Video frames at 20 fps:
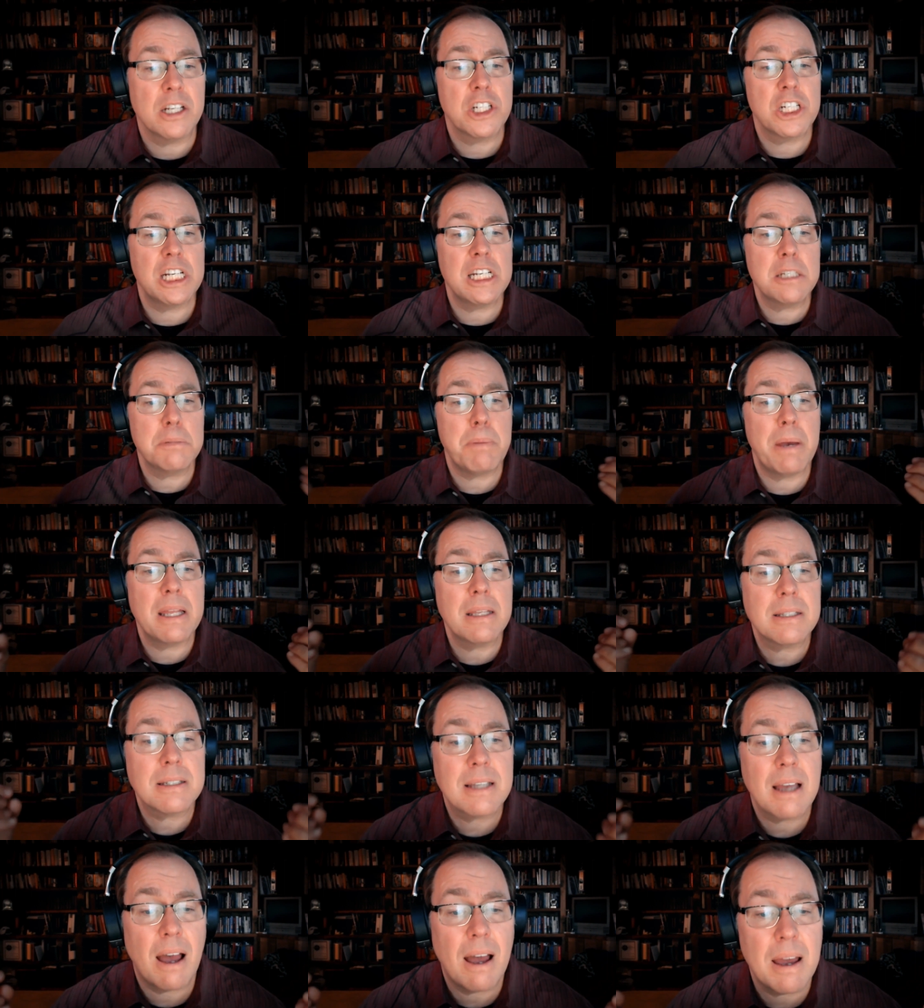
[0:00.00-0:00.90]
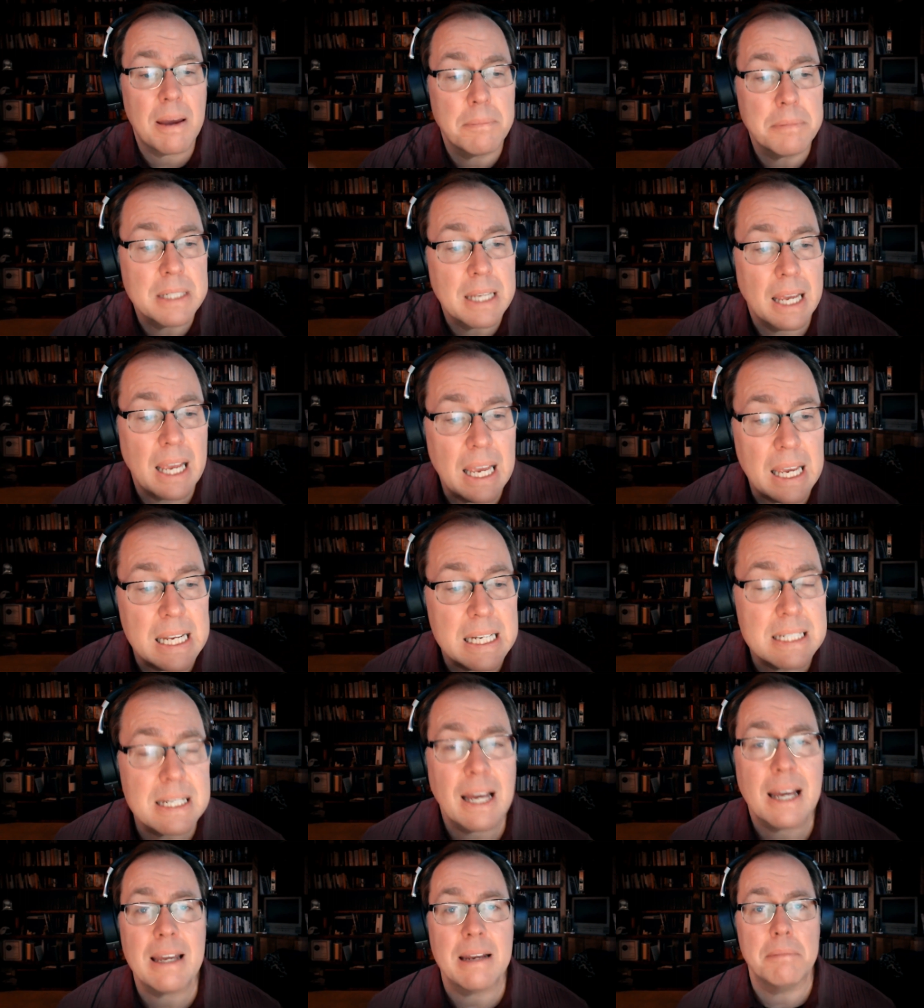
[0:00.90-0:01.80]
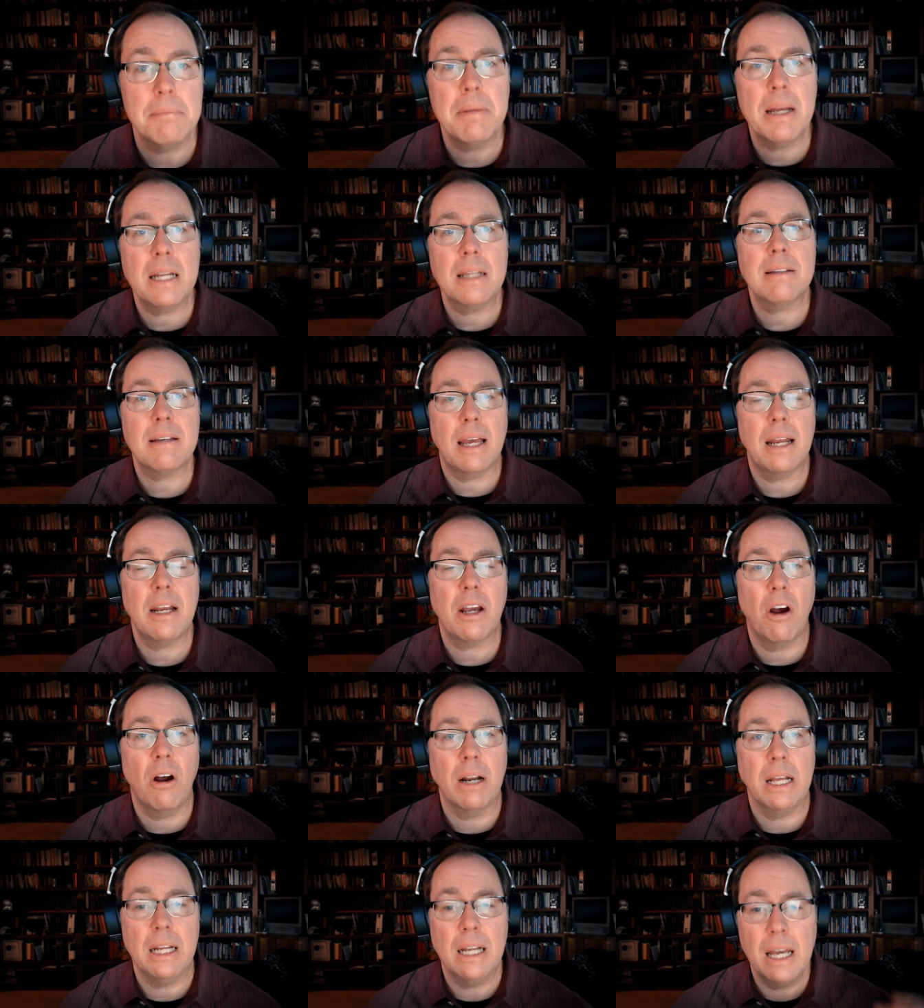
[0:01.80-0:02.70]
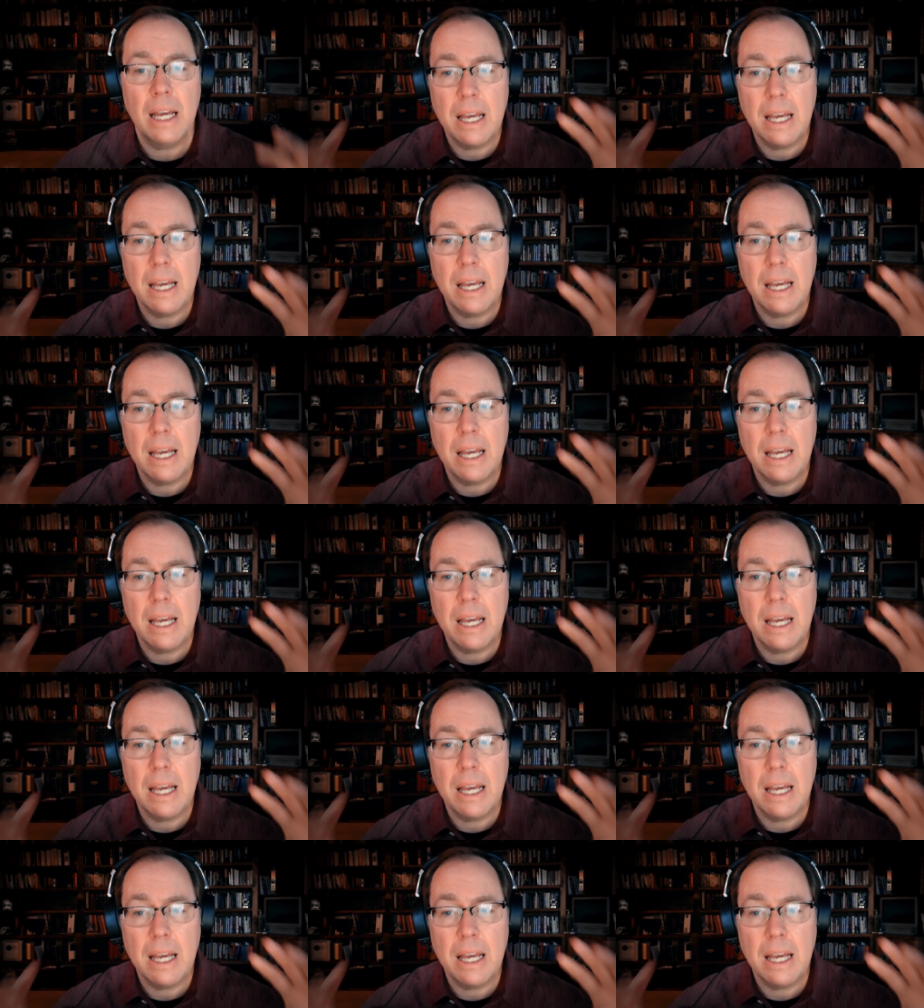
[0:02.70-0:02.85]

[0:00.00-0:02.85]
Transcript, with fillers: She spends time day and night meditating on it.